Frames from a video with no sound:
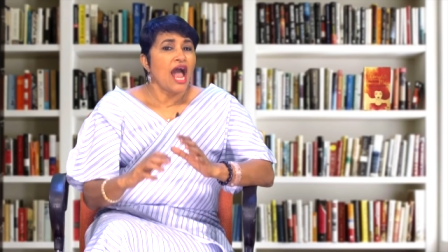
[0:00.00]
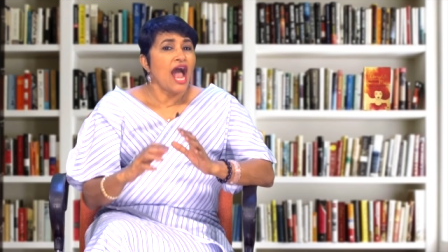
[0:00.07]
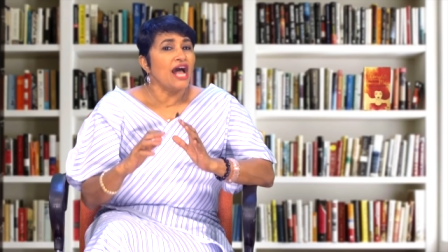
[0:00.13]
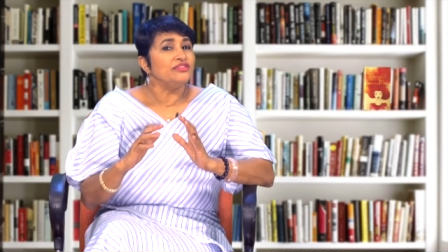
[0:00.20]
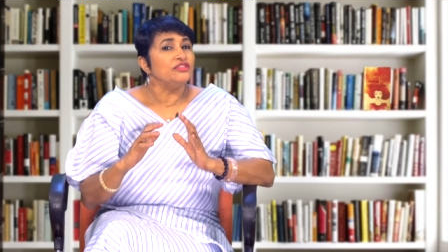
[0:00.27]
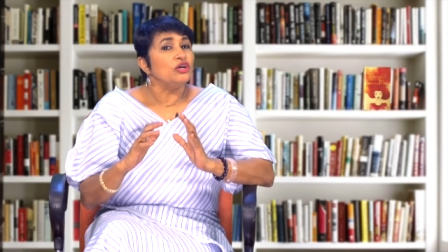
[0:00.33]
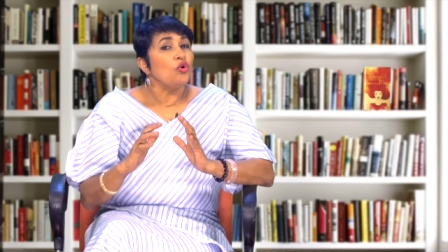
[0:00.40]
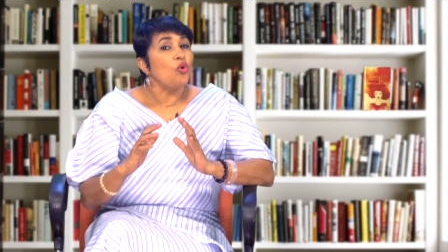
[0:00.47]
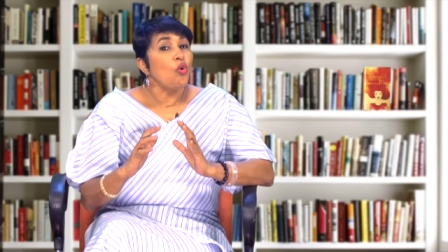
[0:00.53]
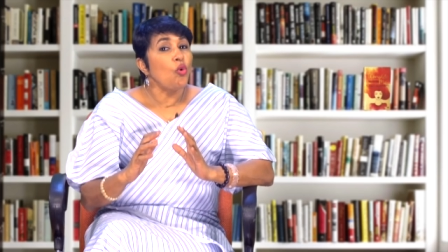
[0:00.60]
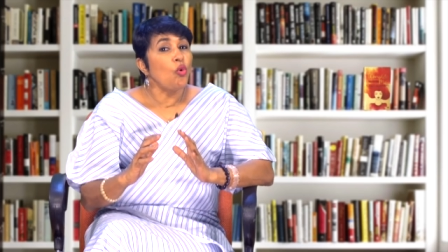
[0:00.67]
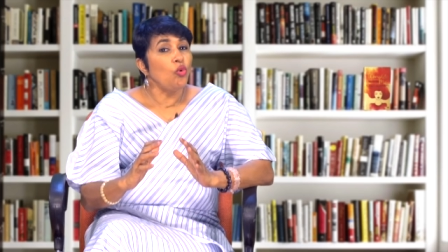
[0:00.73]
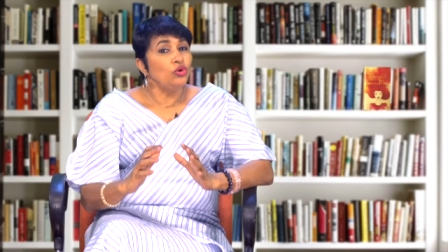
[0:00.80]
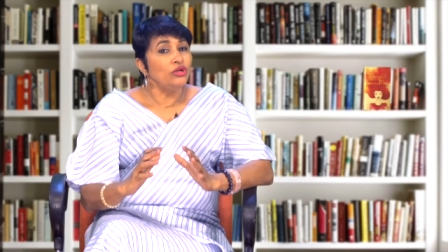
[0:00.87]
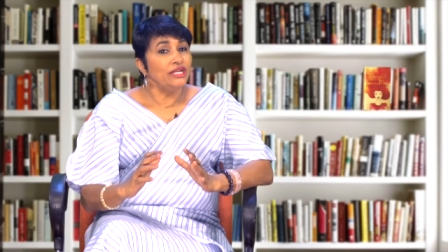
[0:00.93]
And the
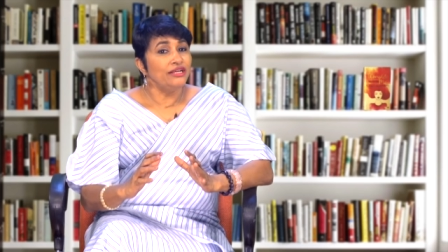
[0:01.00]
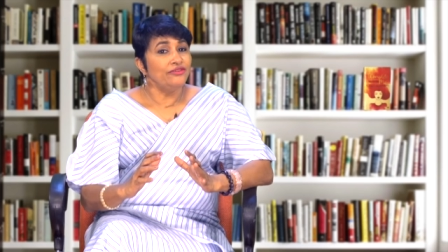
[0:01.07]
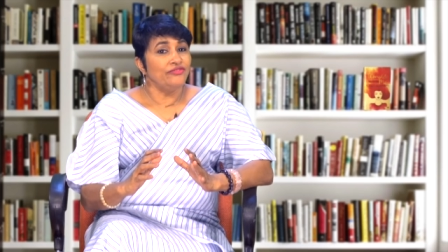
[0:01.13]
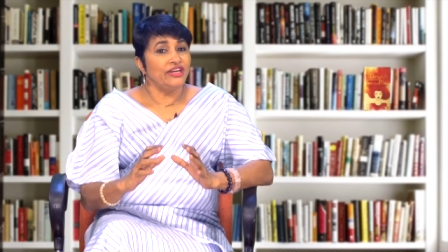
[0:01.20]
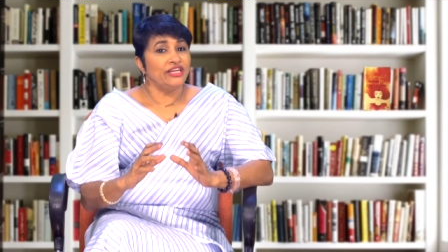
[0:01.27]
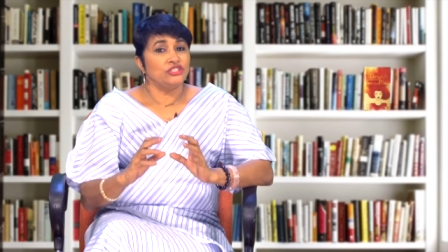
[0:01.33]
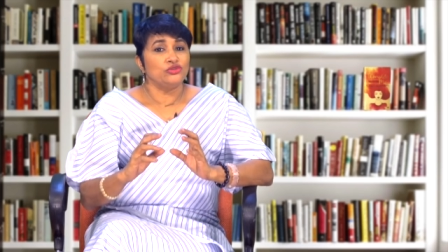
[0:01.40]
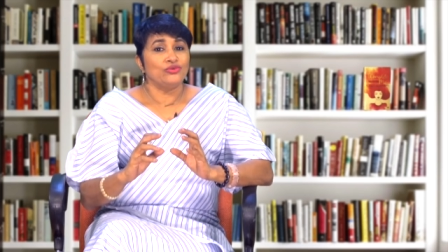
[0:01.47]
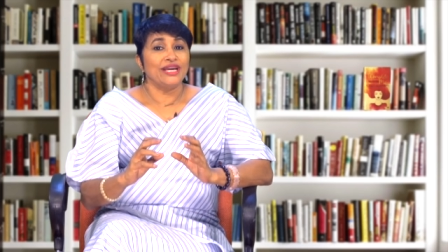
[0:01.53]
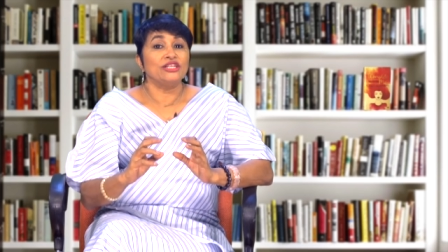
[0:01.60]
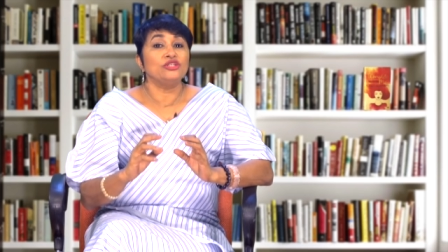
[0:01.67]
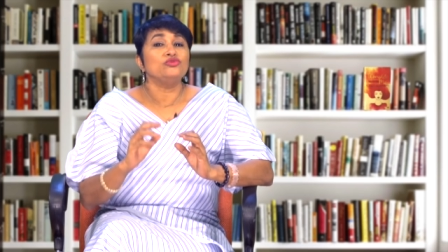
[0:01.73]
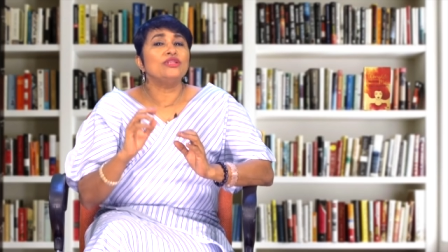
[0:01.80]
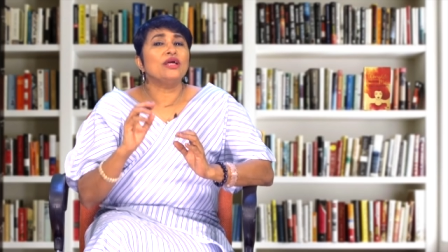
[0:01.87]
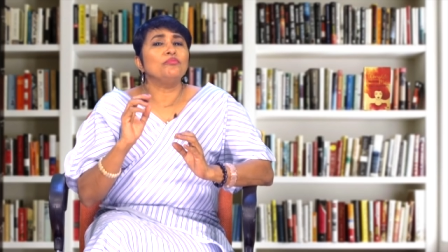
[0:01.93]
only way to
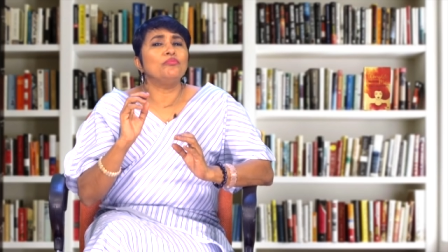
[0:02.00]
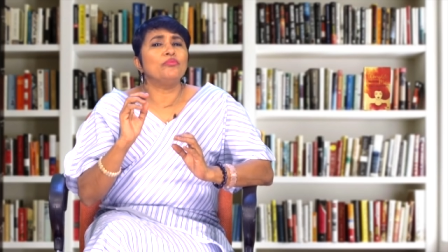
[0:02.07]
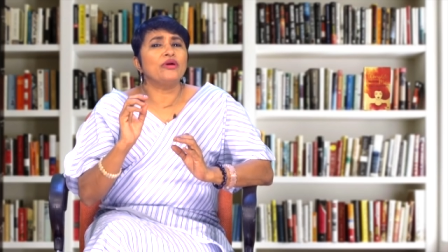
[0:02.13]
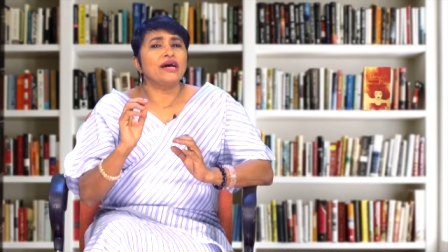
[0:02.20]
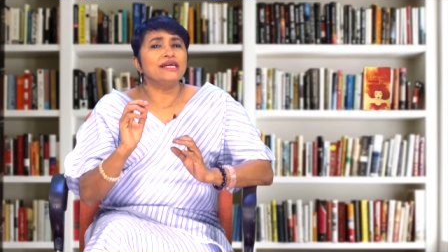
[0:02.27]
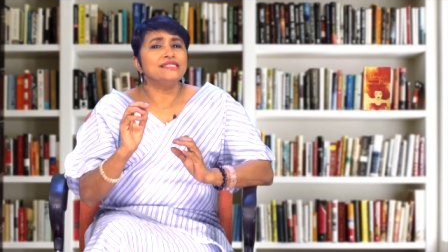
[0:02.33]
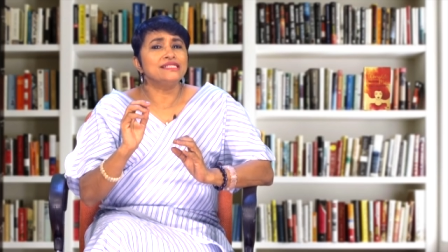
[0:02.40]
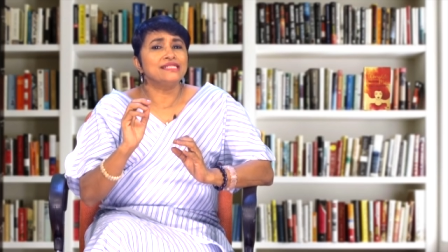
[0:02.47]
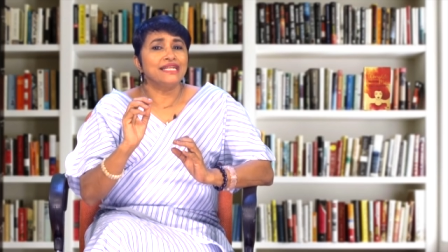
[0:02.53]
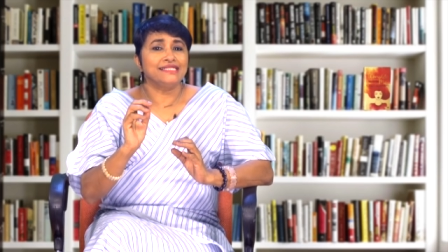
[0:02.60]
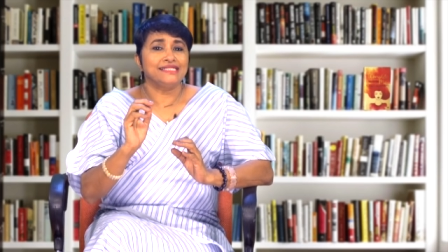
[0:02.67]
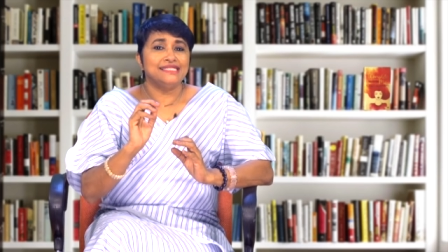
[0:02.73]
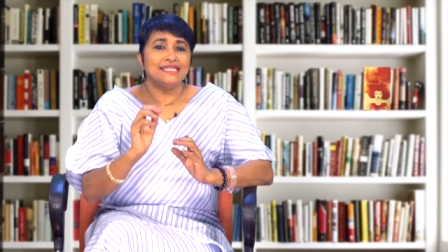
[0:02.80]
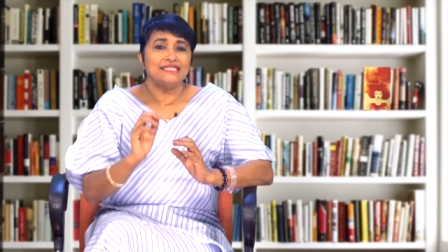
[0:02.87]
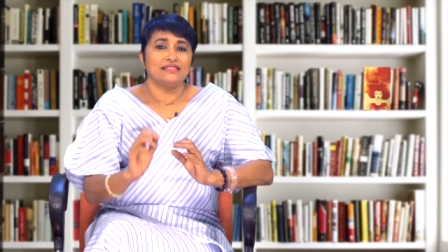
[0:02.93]
get to that
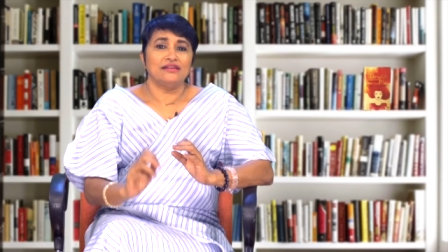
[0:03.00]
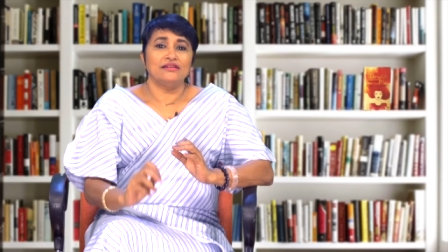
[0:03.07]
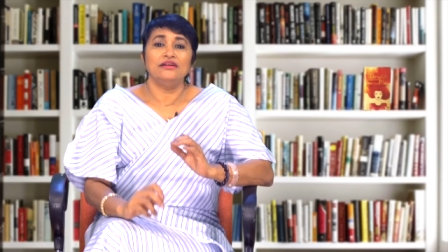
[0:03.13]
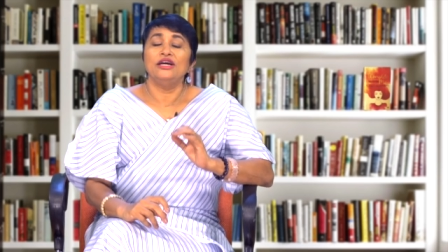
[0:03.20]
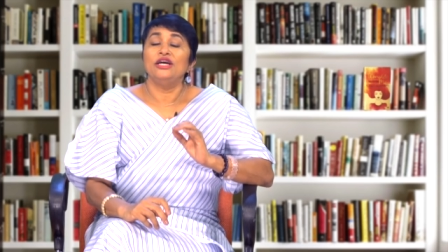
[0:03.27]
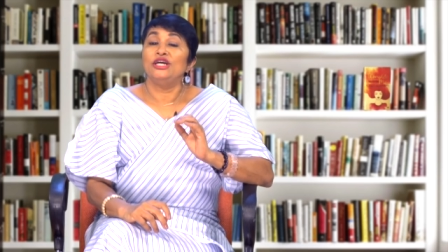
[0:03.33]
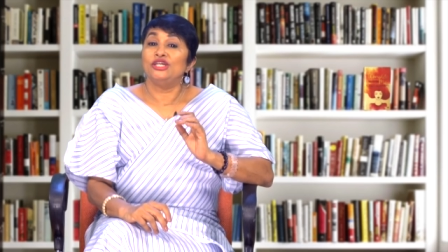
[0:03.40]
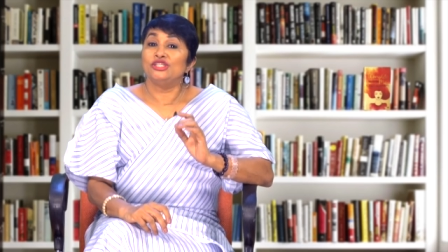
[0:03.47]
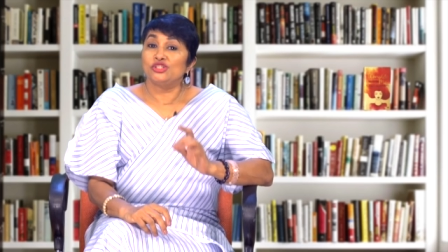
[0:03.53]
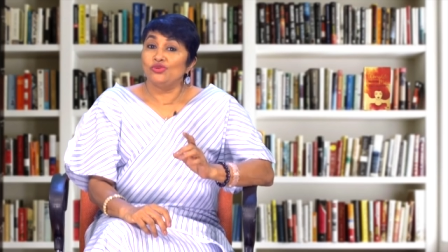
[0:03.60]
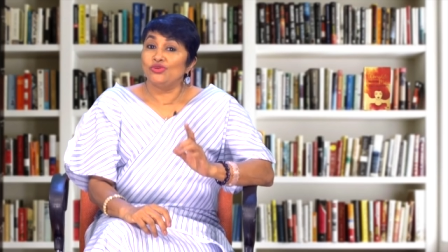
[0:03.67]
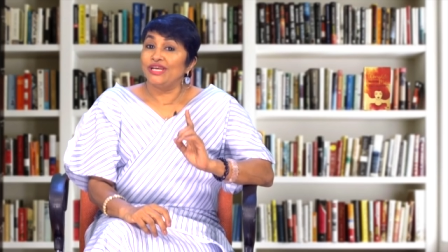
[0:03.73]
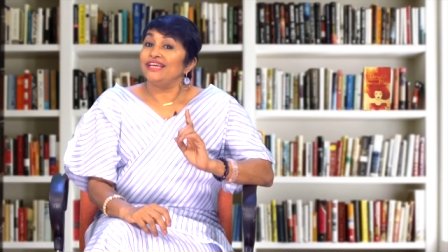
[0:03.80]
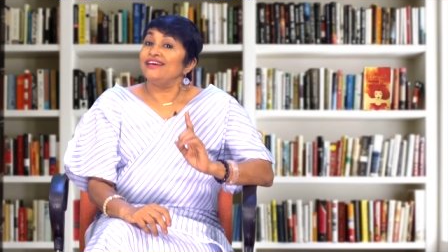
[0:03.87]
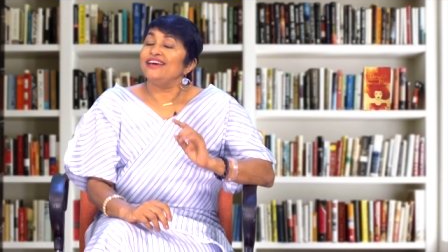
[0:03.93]
priceless data is to
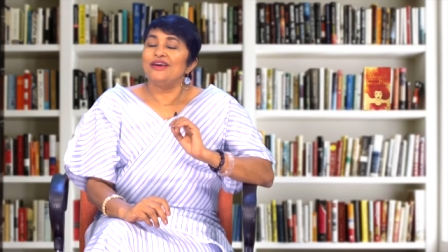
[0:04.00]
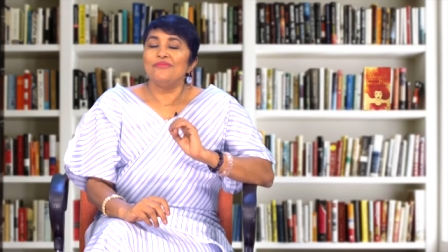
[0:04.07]
take